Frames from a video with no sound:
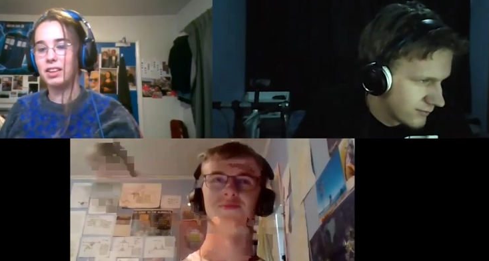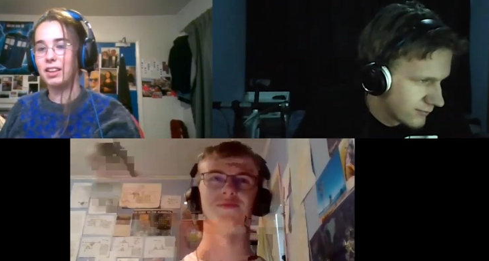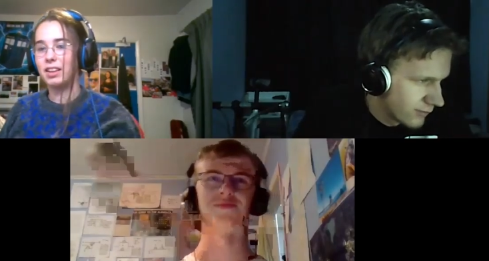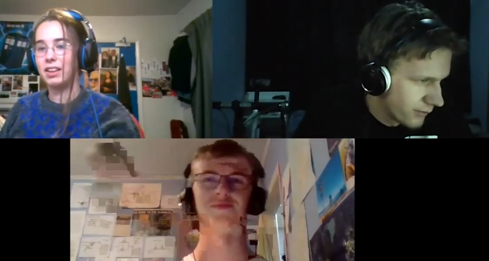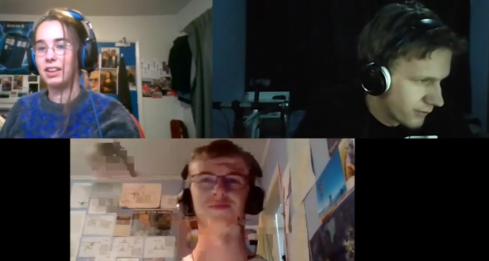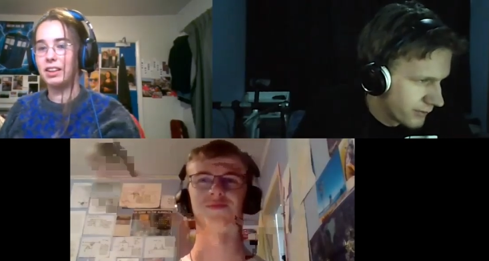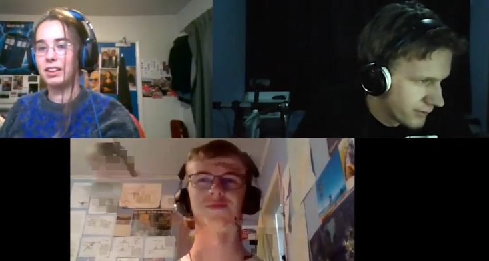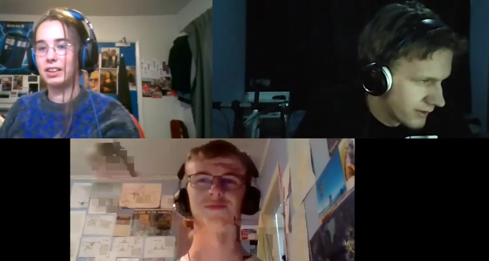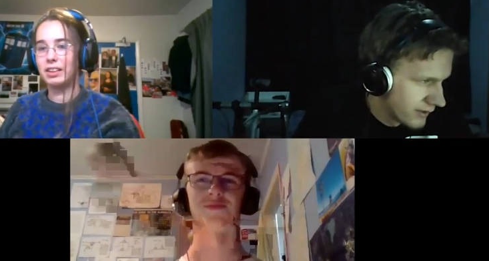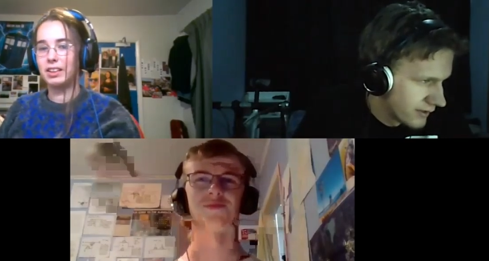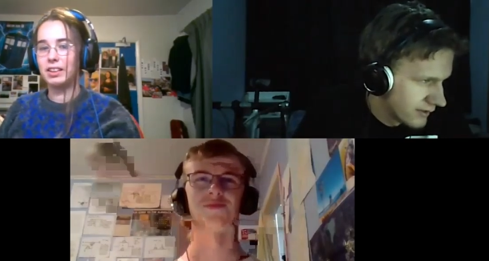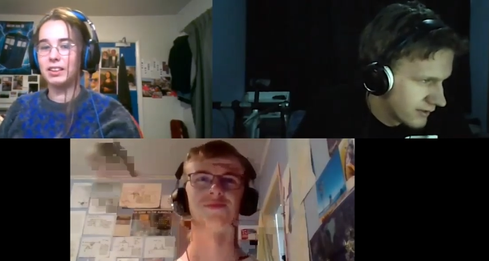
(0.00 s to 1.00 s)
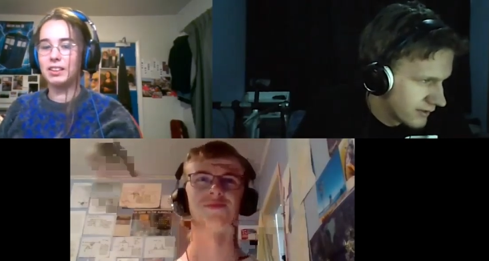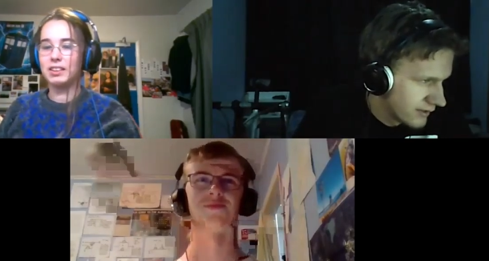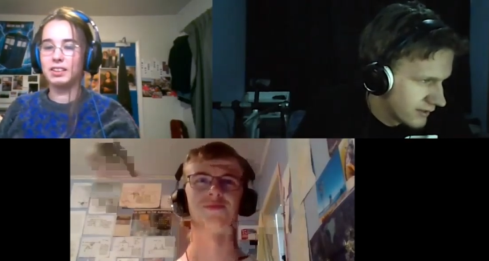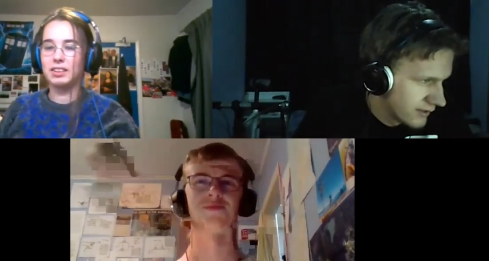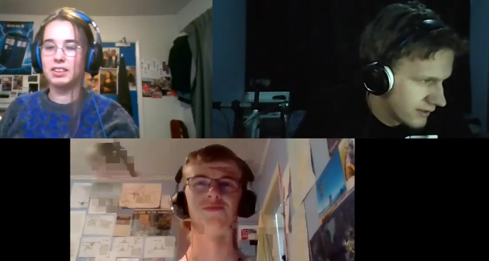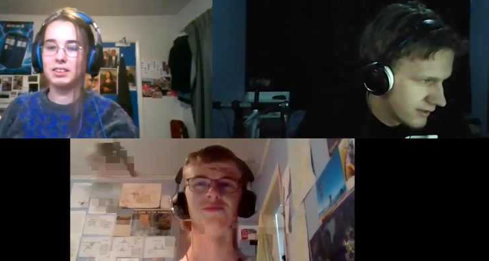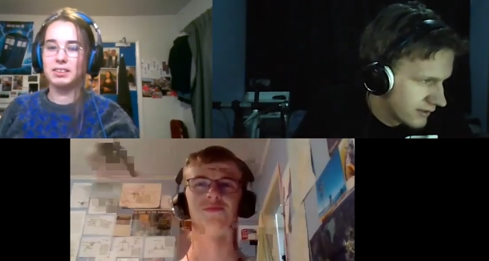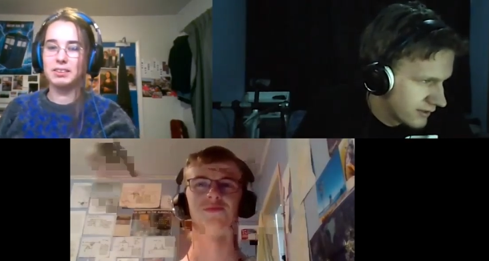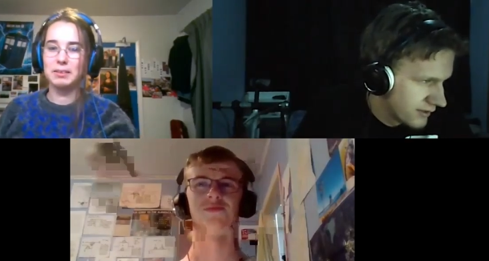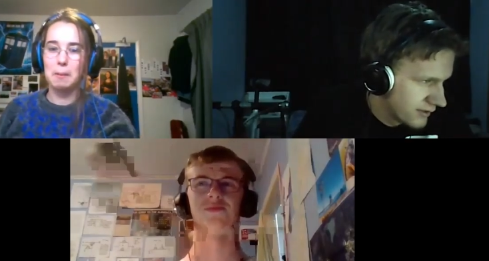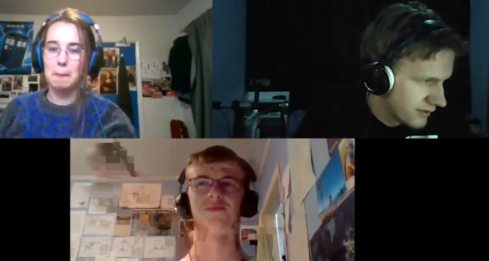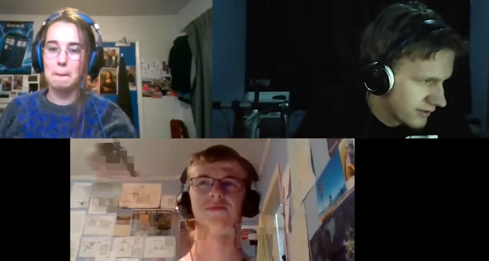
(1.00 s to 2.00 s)
Speaker 1: what we were
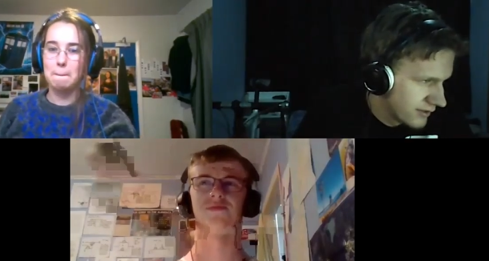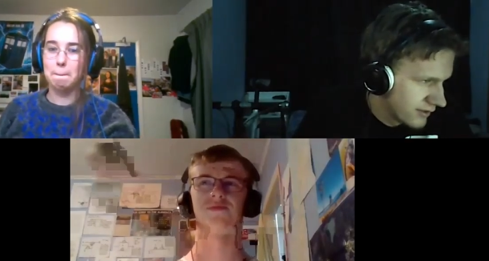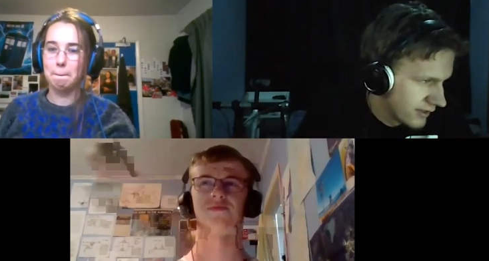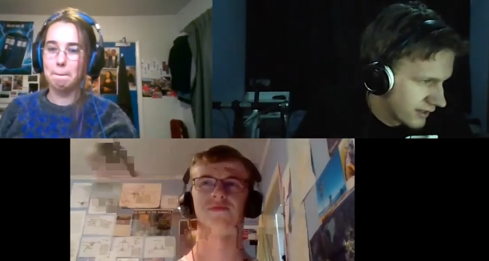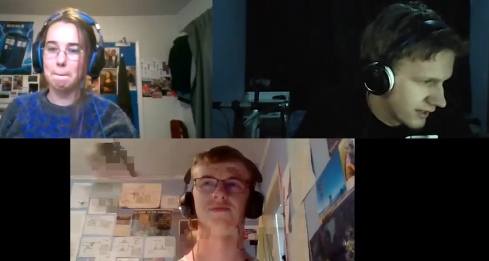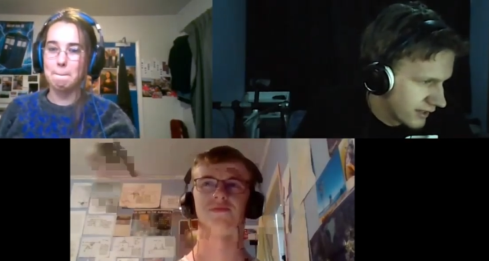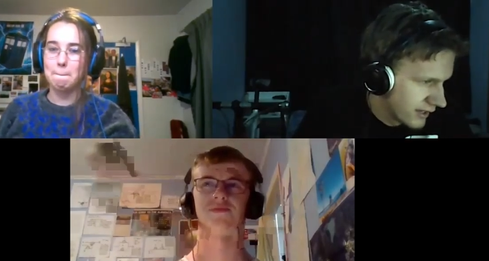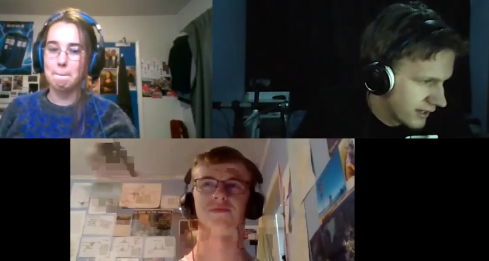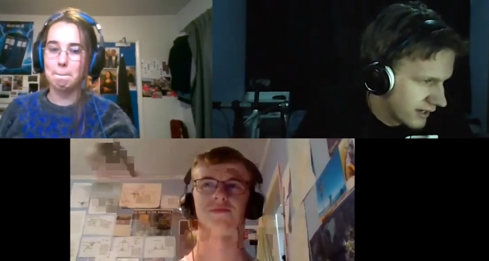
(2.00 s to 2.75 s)
getting at.